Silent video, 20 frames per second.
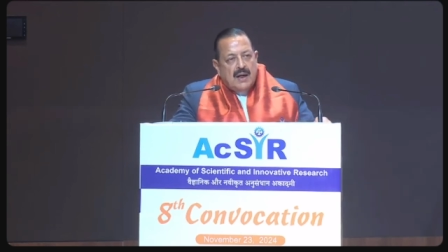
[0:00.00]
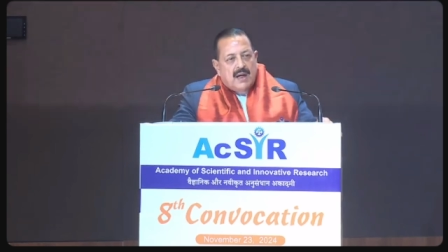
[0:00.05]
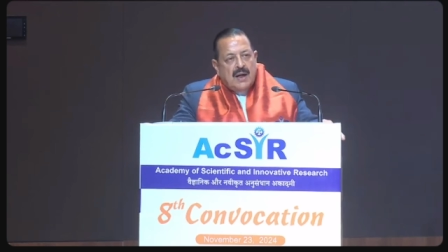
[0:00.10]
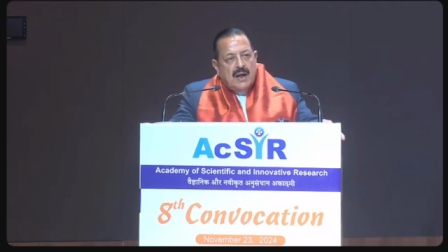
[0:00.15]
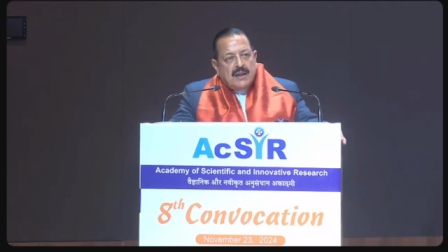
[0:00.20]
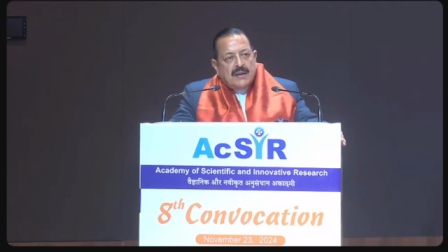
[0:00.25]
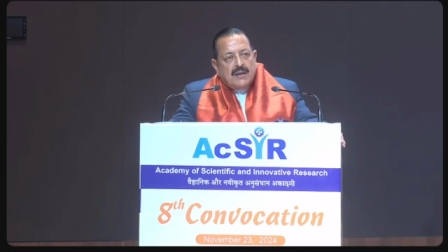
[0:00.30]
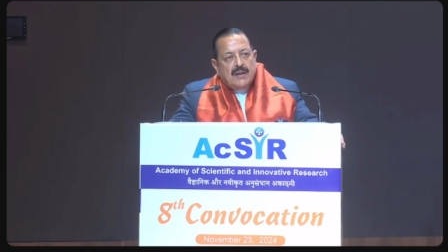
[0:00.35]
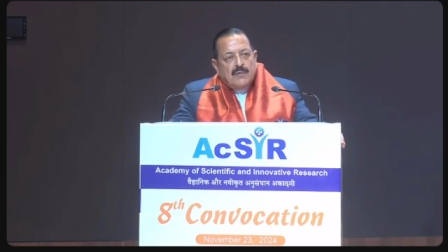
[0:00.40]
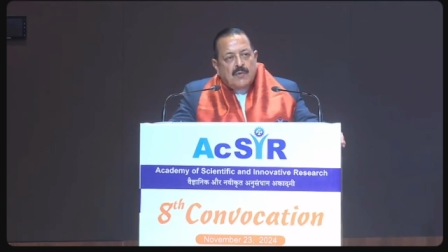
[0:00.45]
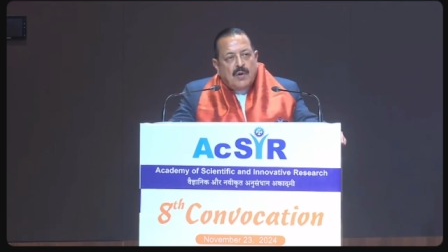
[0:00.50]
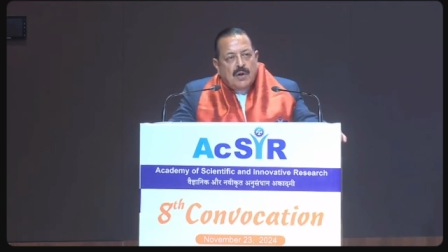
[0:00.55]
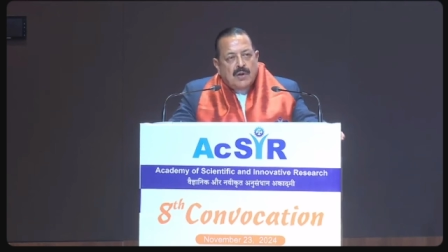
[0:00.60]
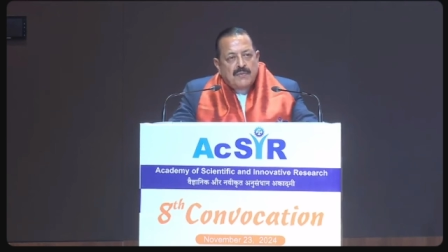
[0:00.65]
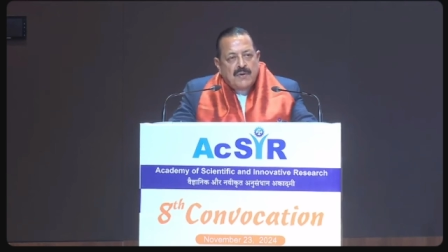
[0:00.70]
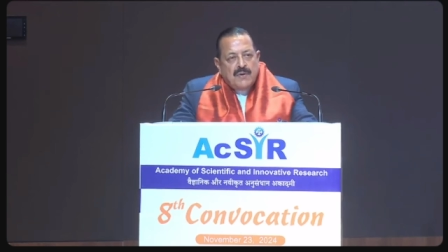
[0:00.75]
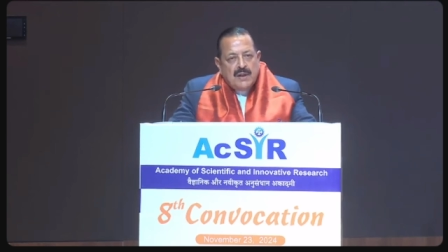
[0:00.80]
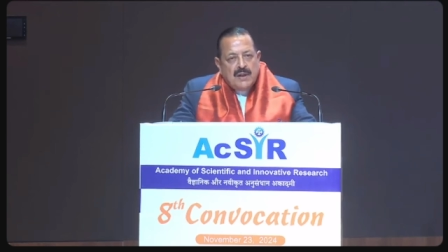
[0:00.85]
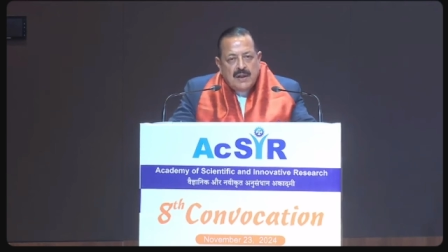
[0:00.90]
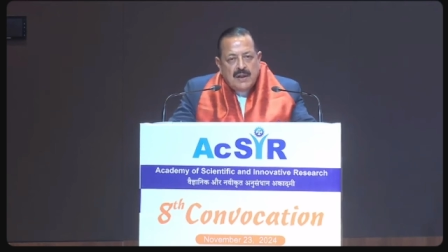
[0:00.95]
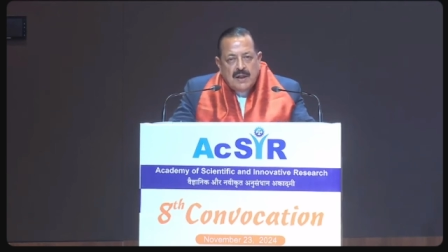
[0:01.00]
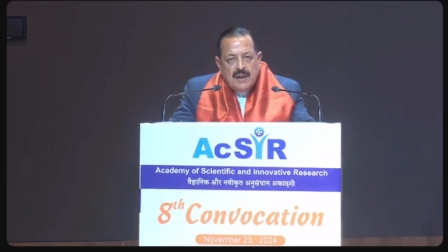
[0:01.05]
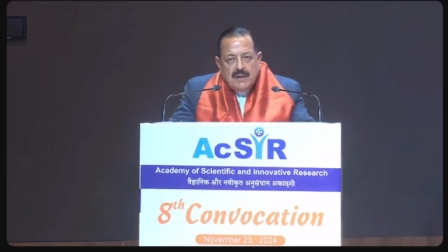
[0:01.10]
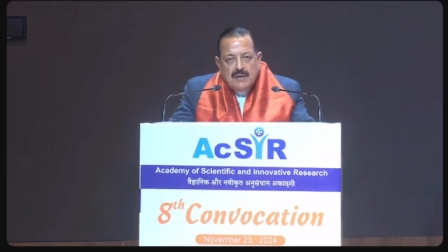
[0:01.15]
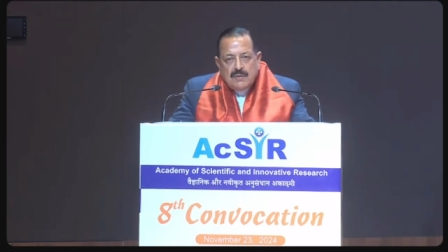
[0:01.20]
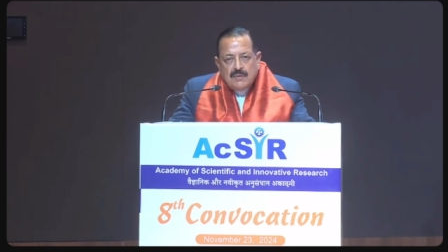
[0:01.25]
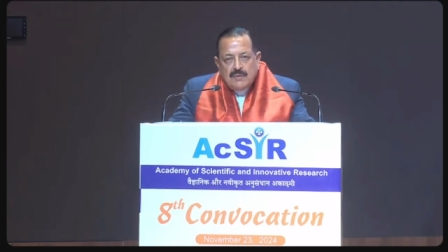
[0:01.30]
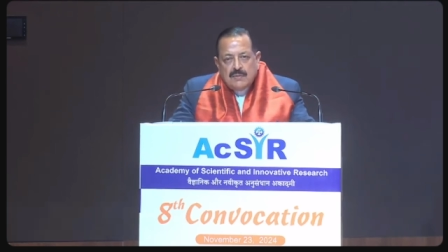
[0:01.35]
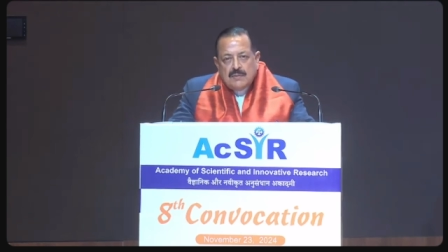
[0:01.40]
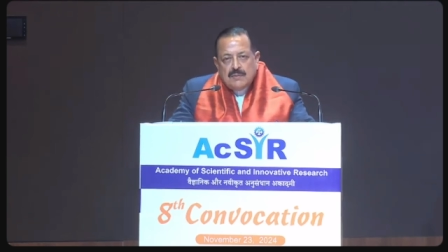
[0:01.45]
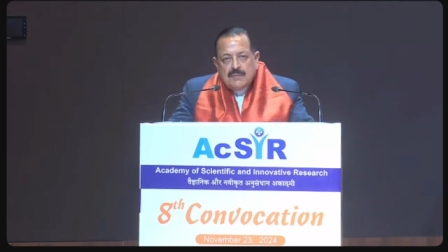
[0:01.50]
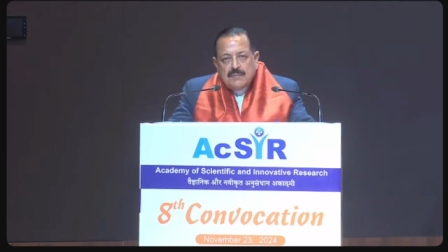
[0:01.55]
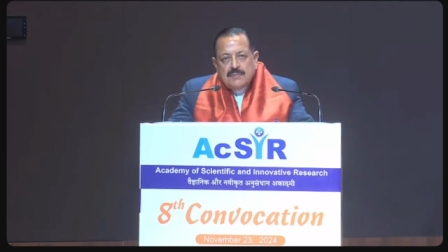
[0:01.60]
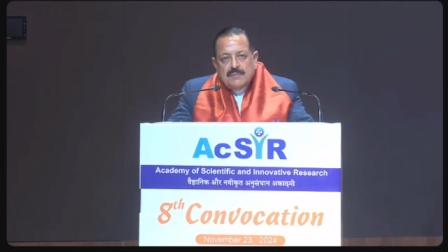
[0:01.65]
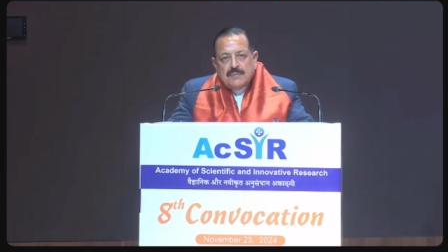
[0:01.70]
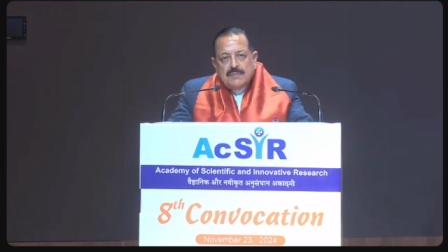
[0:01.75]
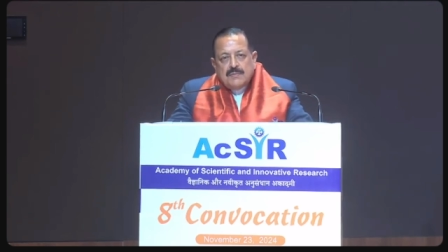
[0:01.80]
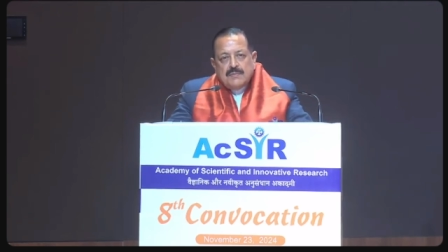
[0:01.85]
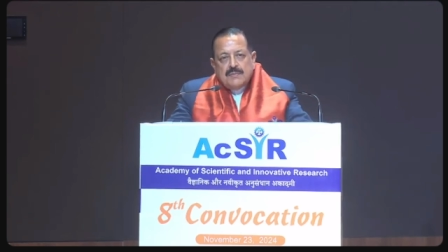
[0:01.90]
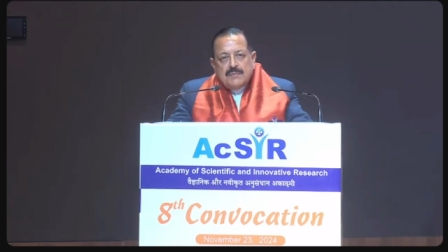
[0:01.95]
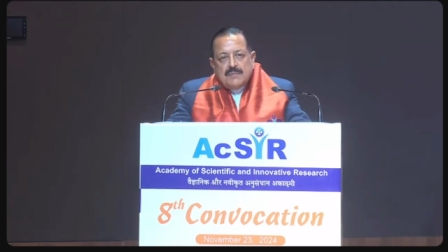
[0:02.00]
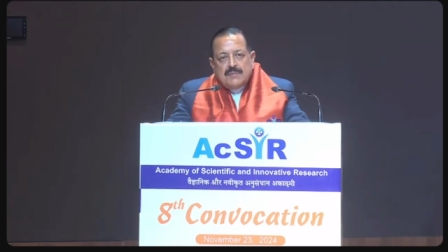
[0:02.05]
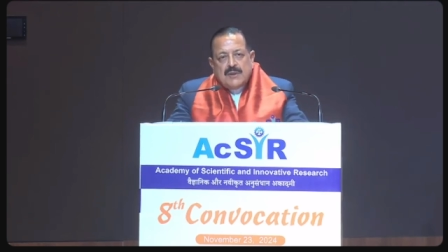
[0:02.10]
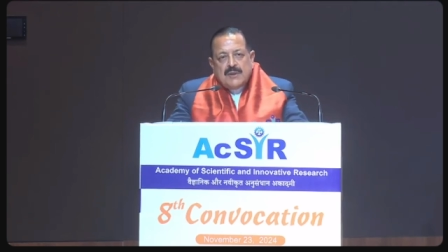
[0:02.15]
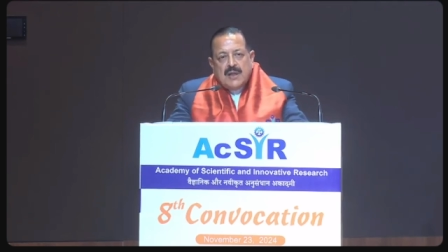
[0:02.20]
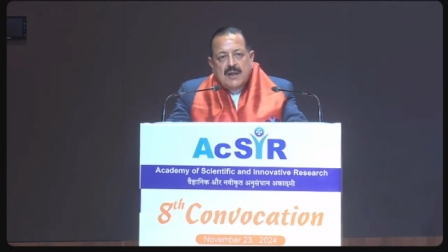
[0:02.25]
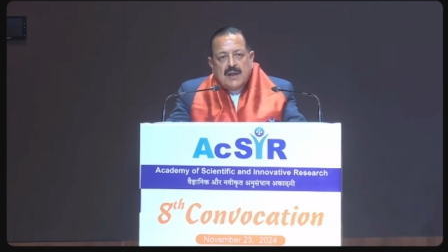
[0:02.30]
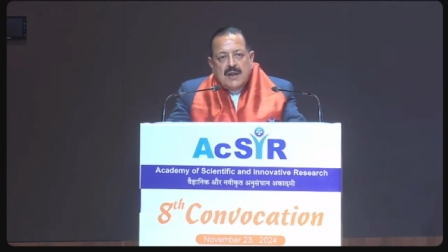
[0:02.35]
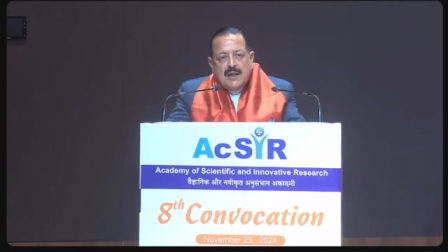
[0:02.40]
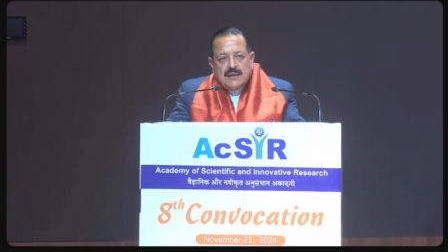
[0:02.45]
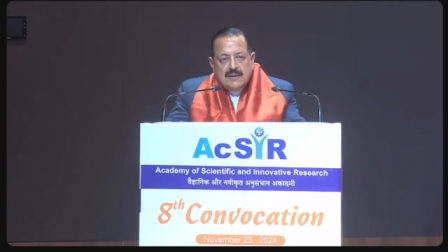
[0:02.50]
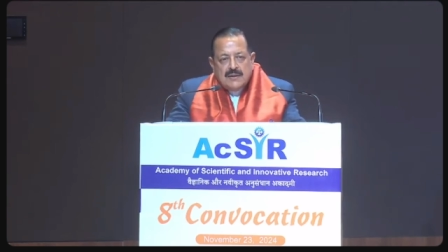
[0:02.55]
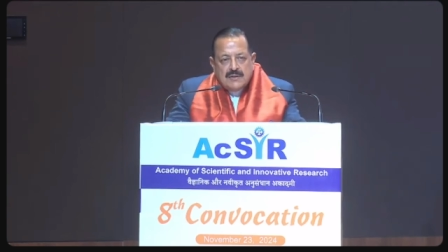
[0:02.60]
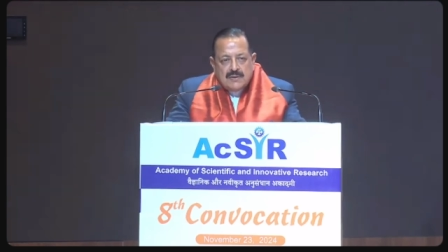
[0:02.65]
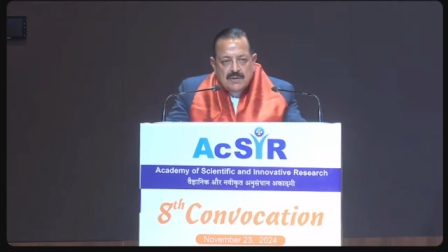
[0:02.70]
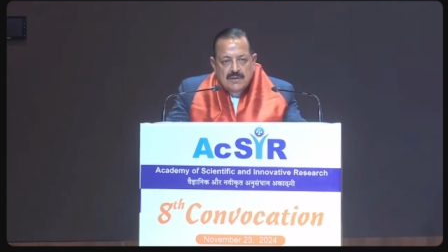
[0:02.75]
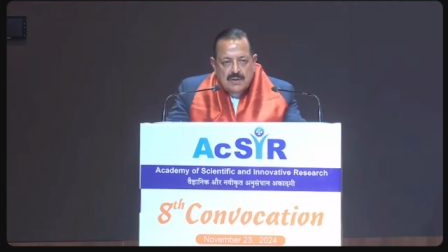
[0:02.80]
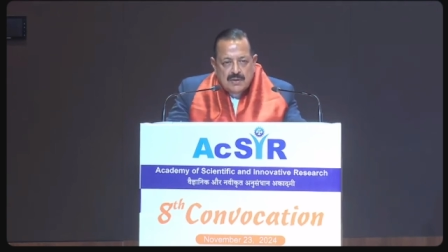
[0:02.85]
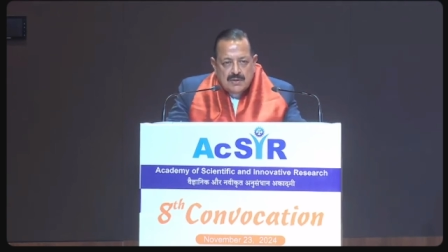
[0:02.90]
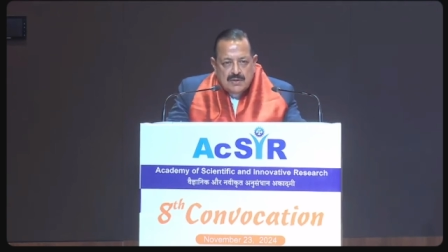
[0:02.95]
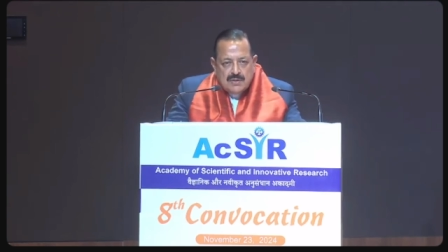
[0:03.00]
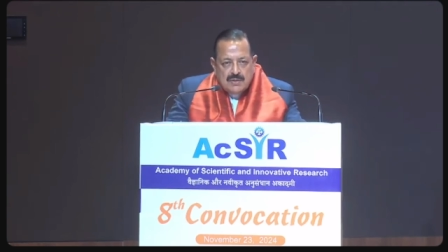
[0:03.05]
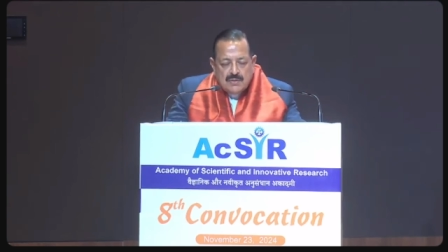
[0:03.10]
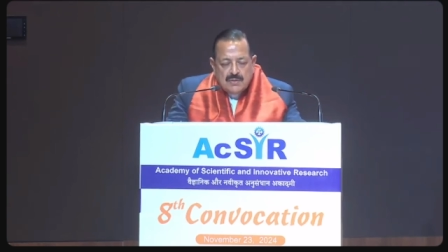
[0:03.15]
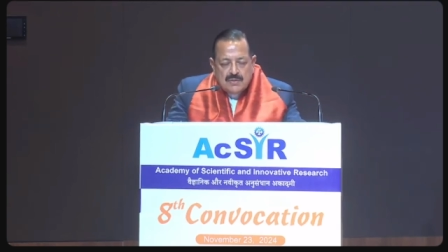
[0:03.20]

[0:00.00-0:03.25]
I think what we need to tell others also